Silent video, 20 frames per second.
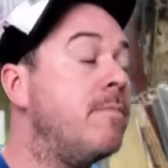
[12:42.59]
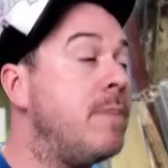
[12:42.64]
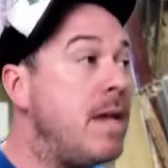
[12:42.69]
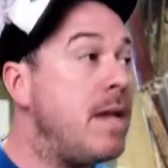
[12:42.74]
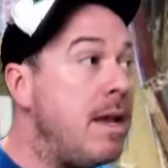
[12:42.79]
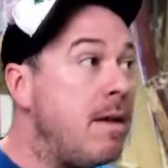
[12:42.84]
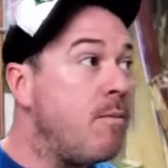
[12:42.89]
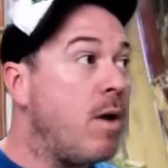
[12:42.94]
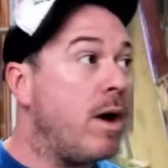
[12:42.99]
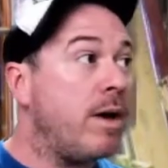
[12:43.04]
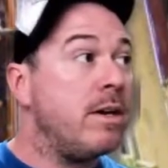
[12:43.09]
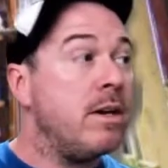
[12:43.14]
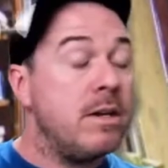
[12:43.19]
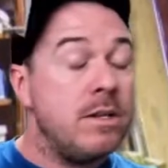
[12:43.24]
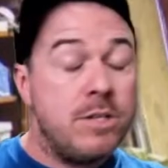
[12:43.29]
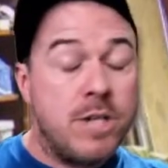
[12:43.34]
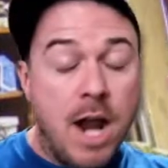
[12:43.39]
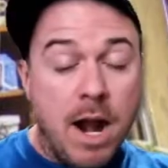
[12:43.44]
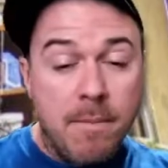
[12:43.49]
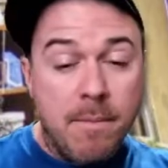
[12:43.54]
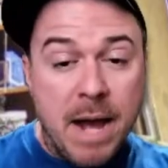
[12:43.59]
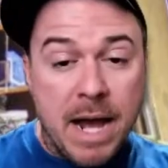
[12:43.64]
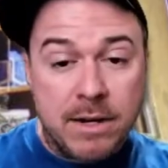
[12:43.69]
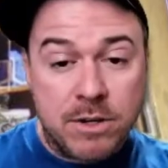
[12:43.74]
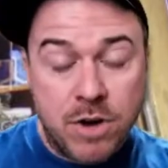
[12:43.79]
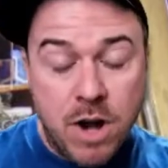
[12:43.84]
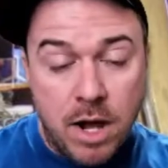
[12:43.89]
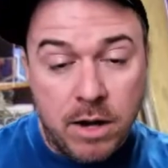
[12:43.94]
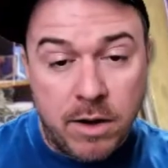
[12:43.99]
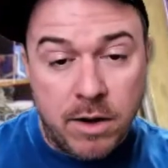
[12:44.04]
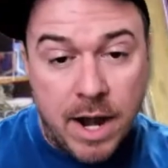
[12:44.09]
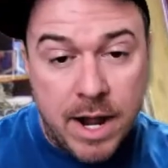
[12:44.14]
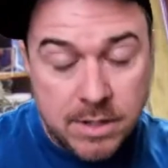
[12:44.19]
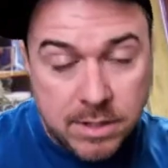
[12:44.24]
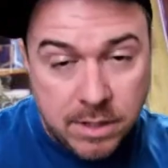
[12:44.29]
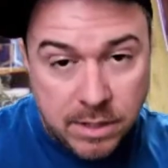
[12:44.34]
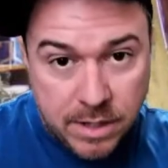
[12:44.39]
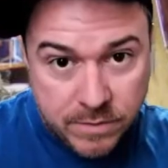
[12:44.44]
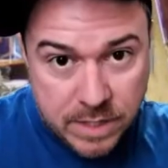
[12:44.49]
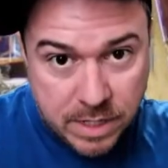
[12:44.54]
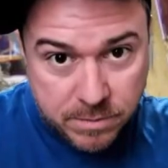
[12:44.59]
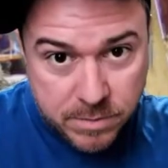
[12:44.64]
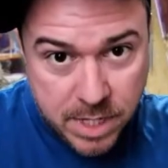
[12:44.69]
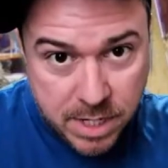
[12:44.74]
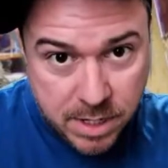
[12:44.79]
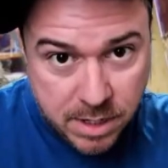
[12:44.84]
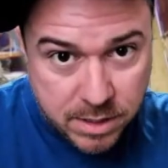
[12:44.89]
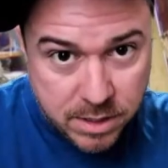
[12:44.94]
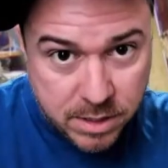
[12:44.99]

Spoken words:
Anyway, Jeremiah Trotter Jr. has lived up to